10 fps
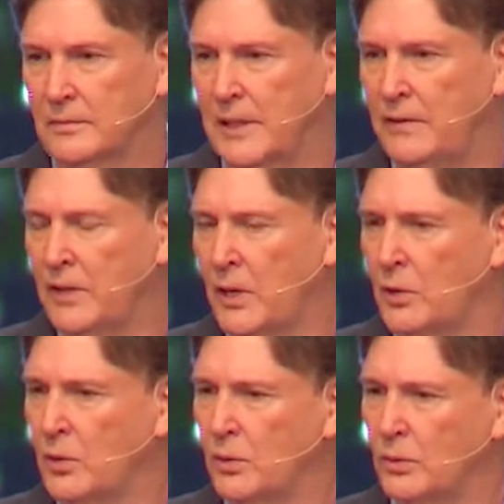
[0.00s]
even
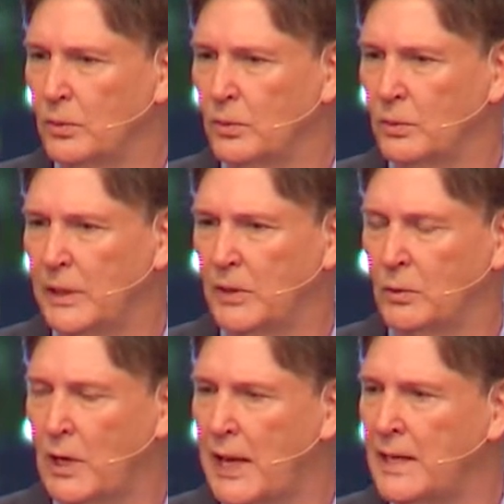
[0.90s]
though we can
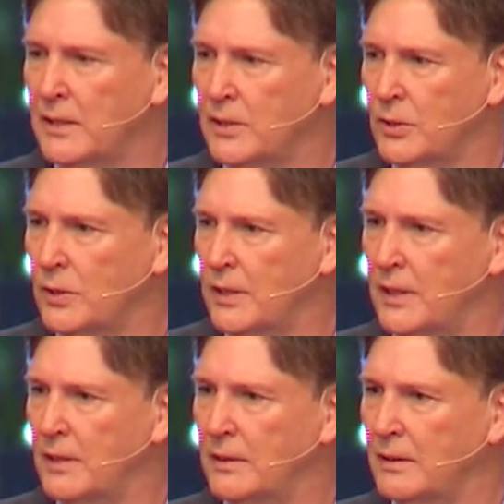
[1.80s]
relate to
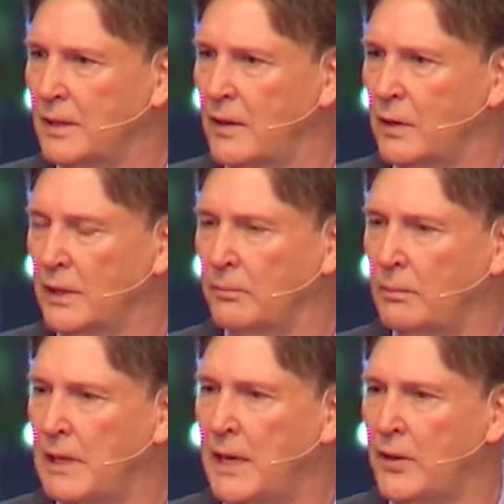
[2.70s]
it, covering
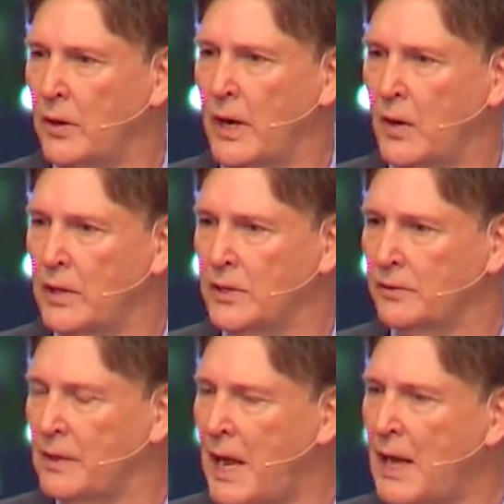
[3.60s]
many other areas of
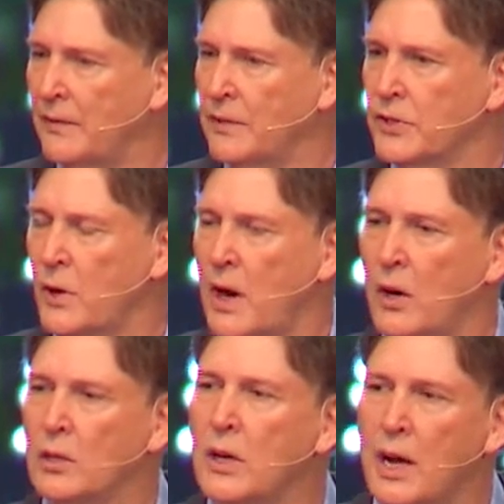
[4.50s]
life. And so I
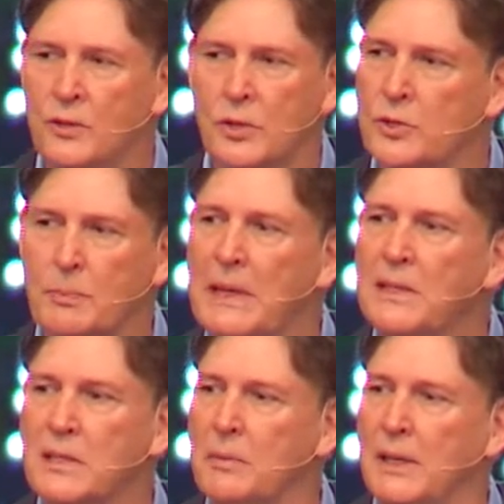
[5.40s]
heard God just
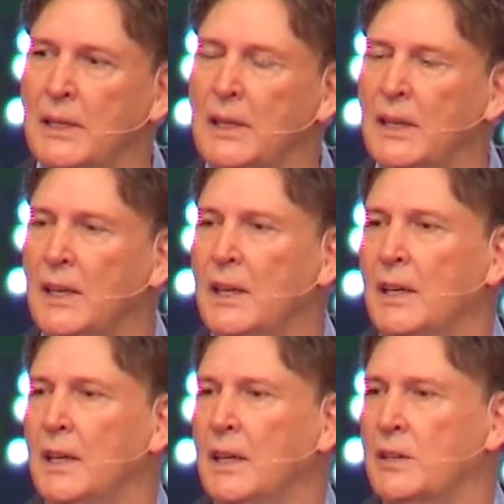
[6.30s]
speak to me
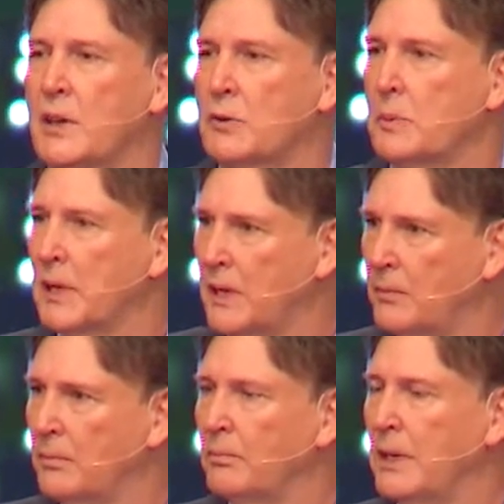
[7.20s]
as I was
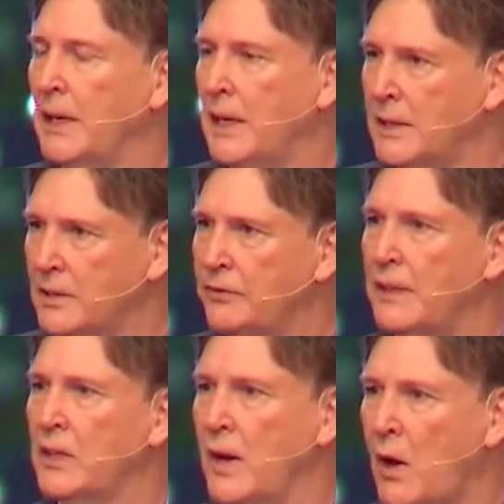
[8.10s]
beginning to
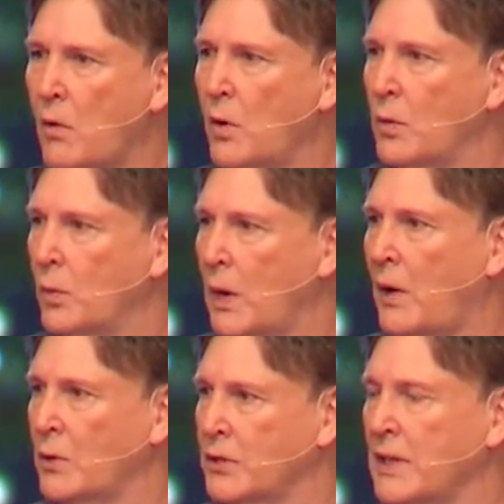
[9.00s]
figure out what I
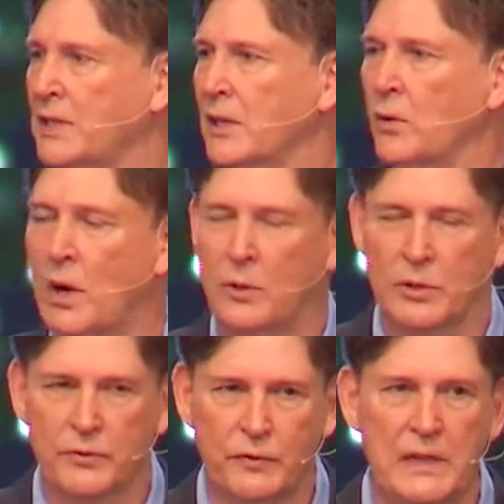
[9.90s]
was sensing, what I
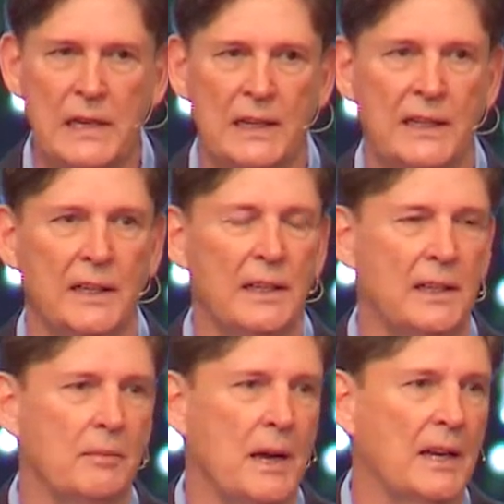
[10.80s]
was feeling
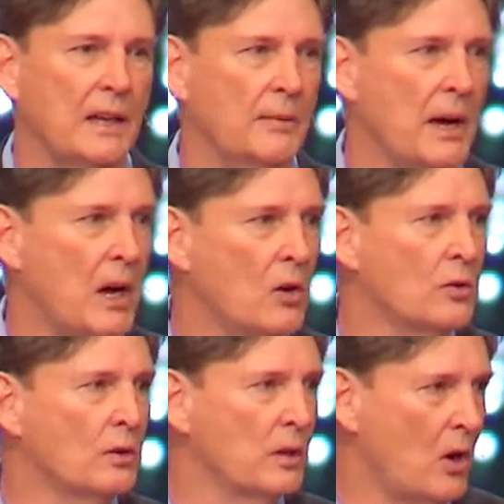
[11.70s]
in my
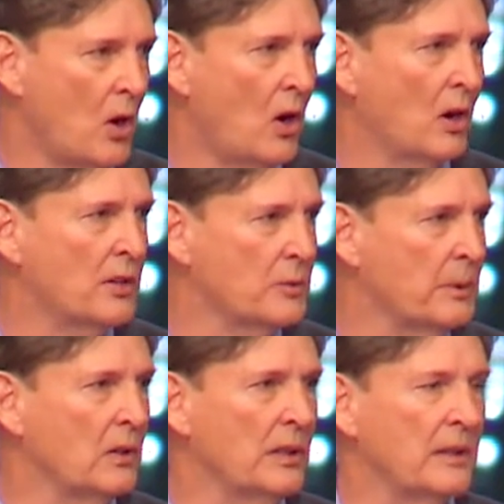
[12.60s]
own heart,
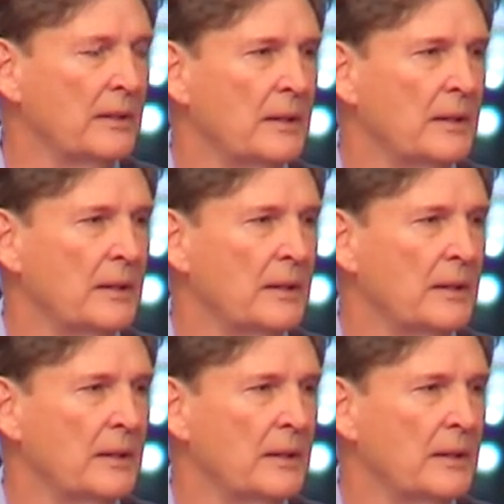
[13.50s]
spirit,